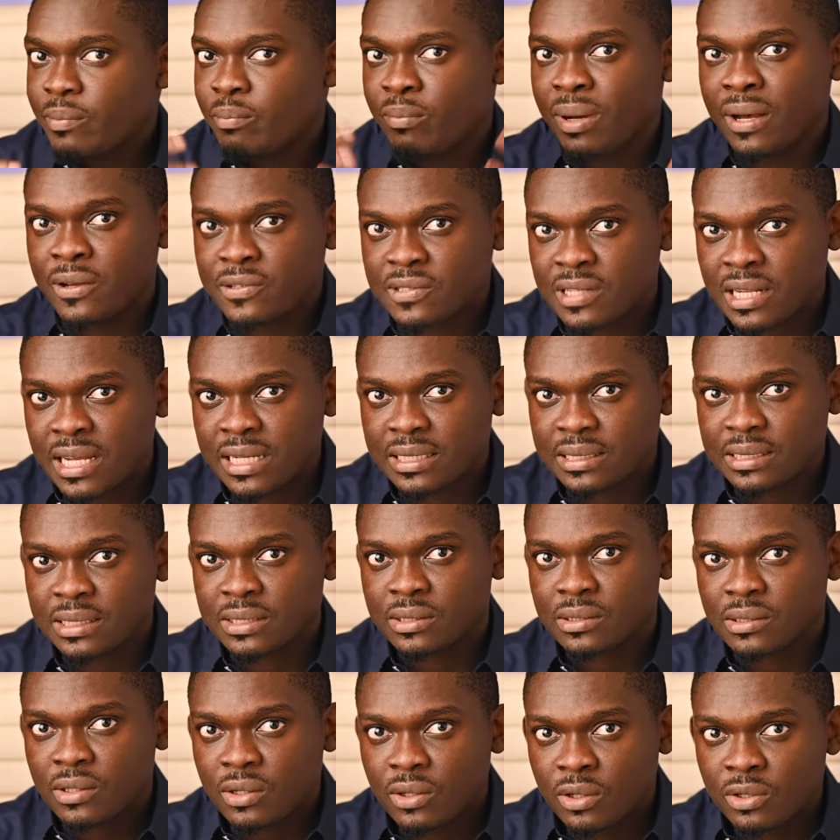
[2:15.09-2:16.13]
bounce lighting,
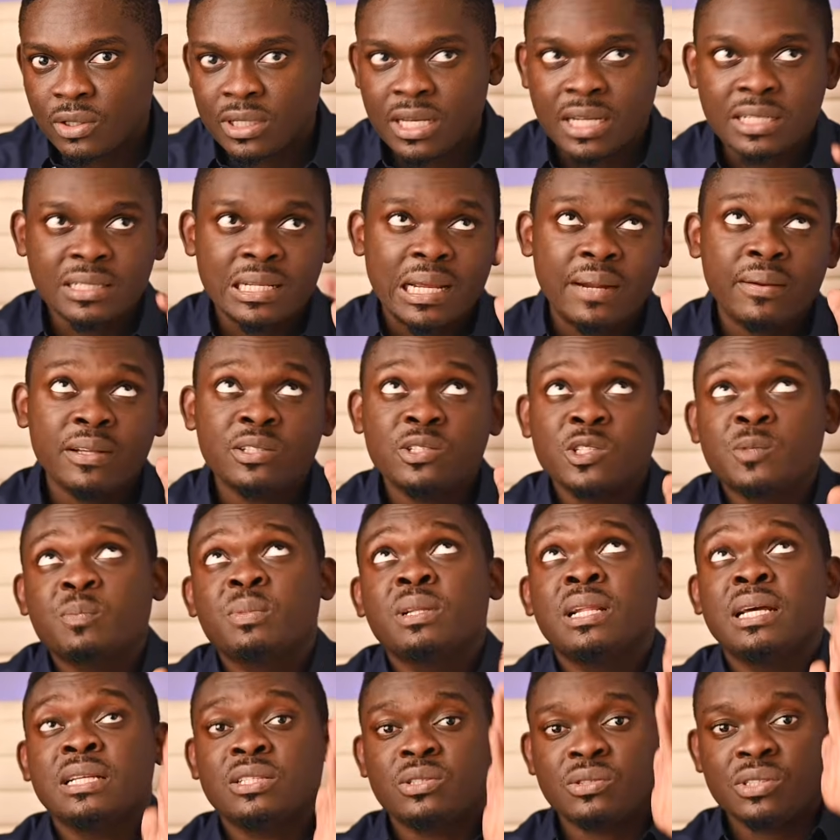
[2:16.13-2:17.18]
or you can direct your speed
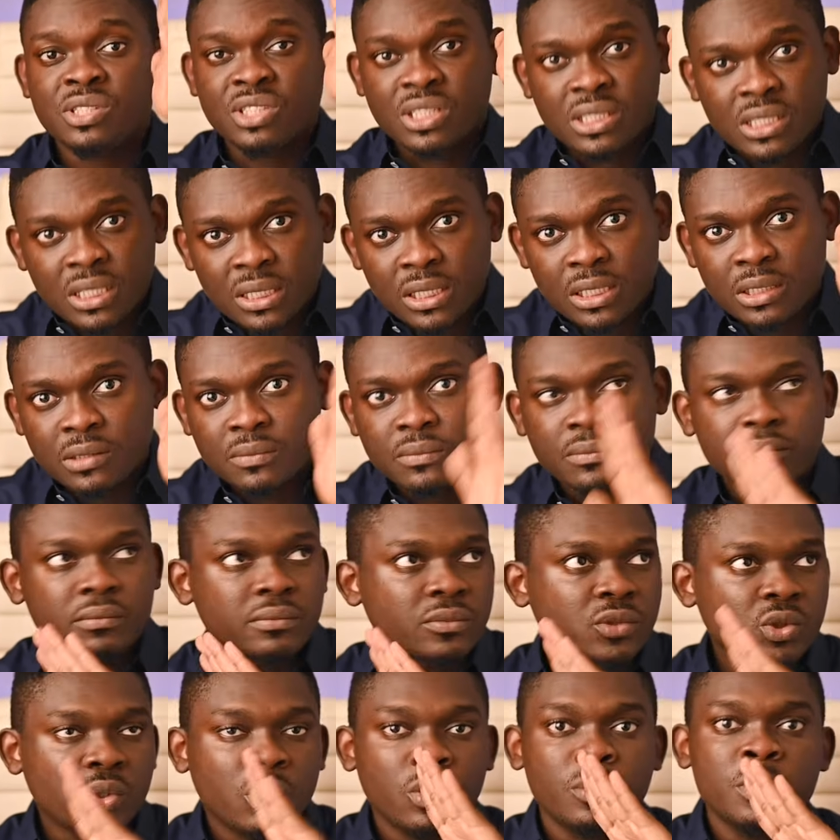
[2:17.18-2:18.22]
light to the ceiling
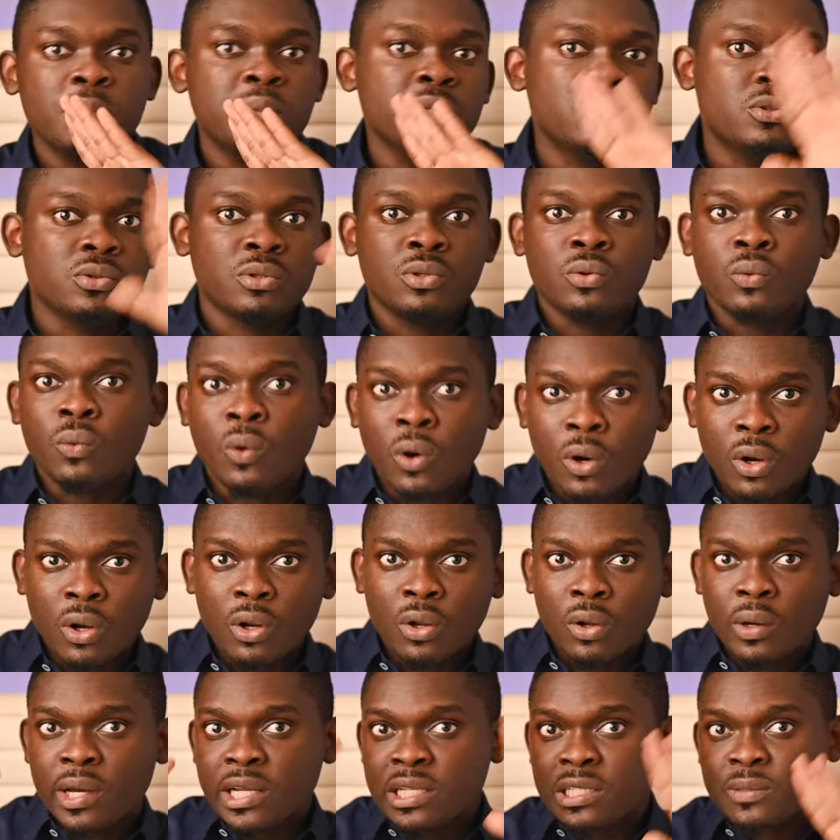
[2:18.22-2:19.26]
or maybe to the wall
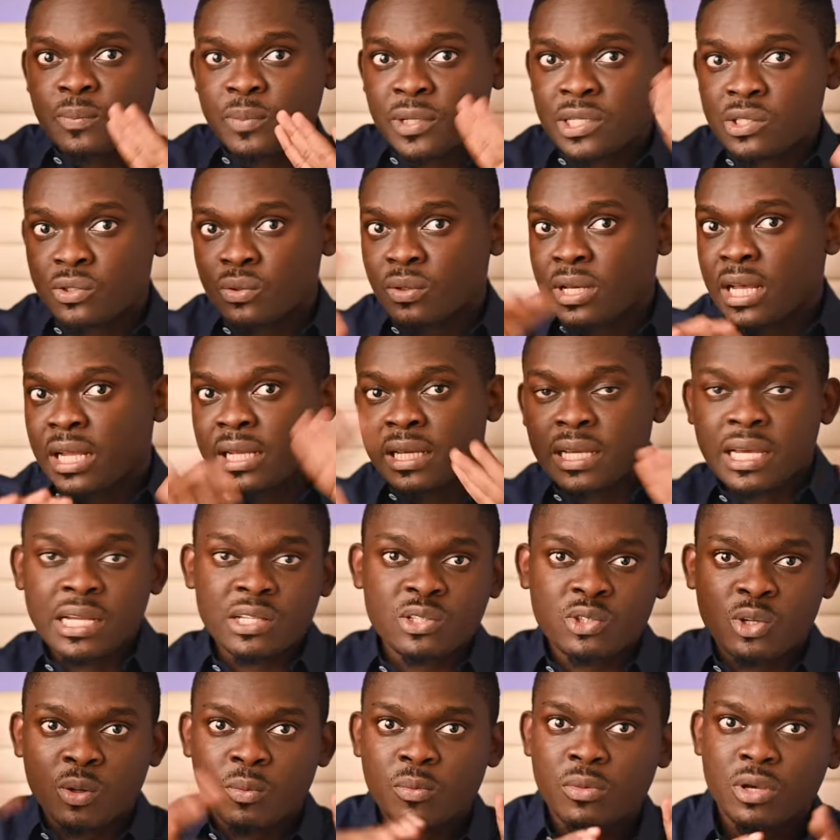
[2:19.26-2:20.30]
or any place you can get
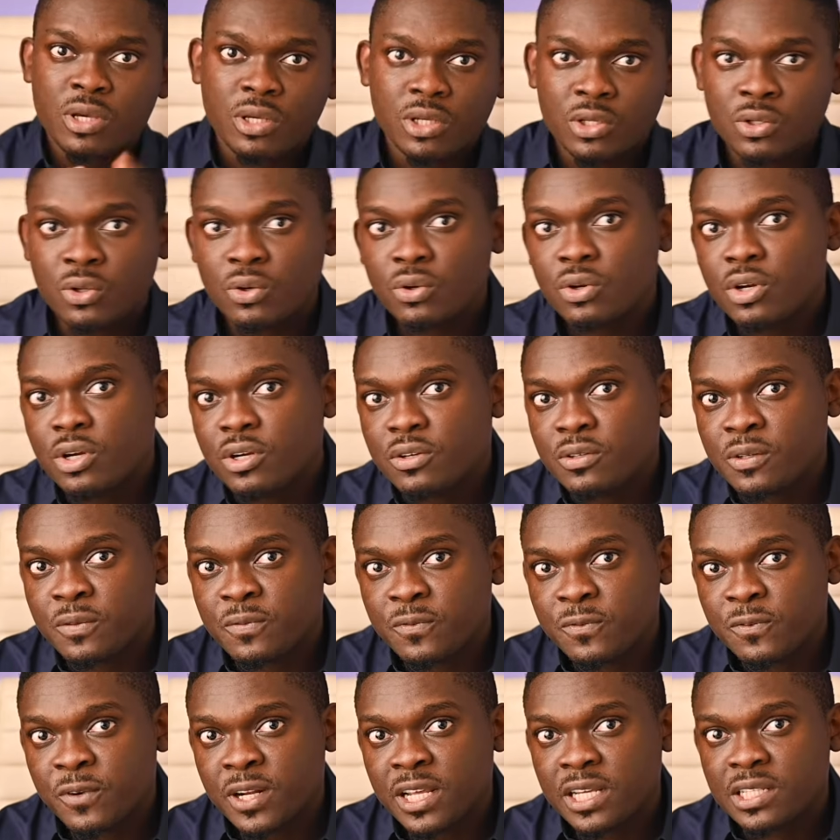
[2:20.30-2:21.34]
some,
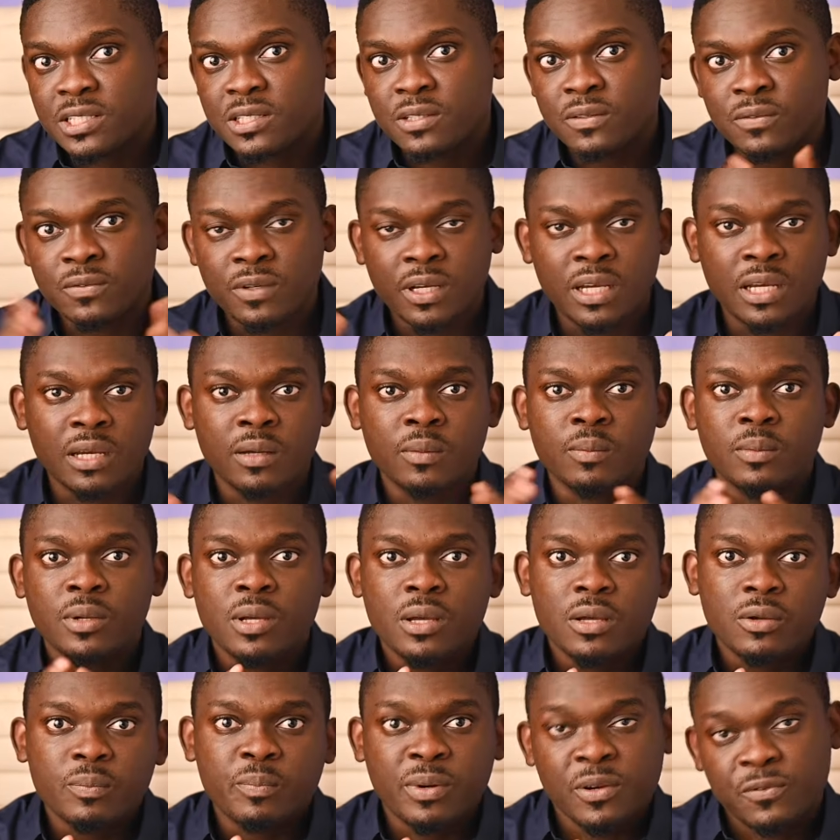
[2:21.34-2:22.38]
reflective
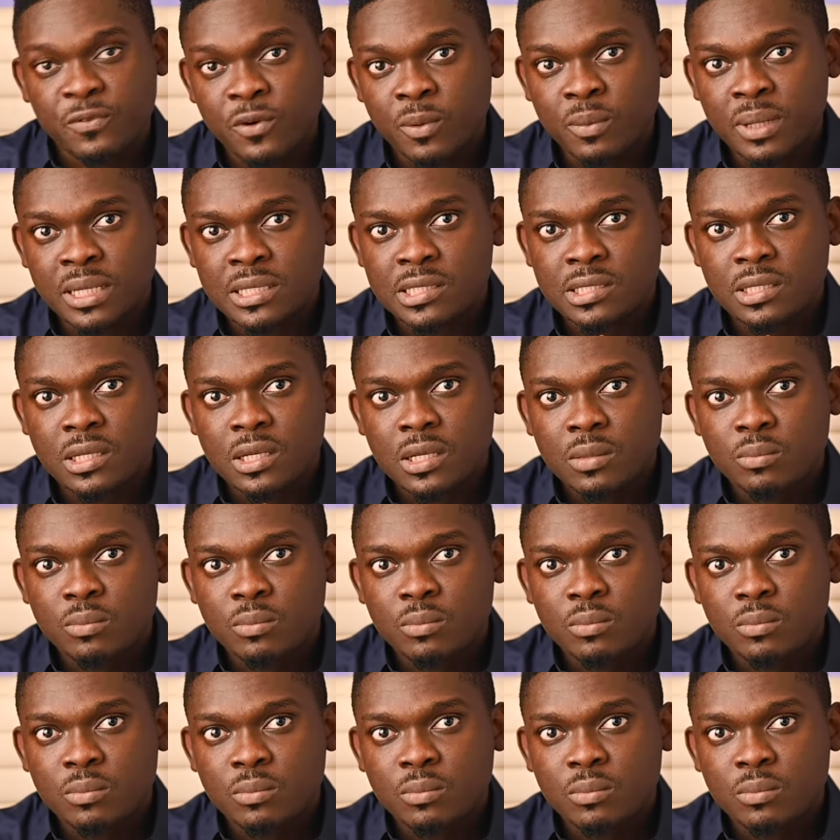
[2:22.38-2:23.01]
performance.